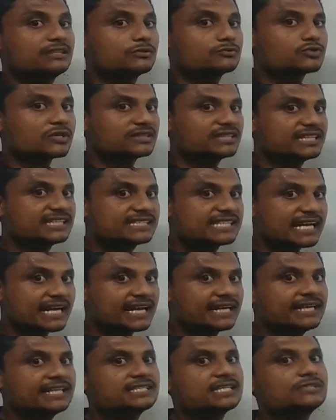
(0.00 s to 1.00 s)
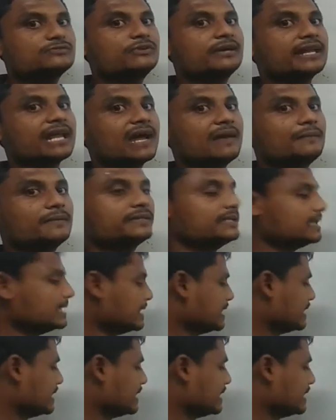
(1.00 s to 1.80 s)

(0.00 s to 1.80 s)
So the second disease we are having the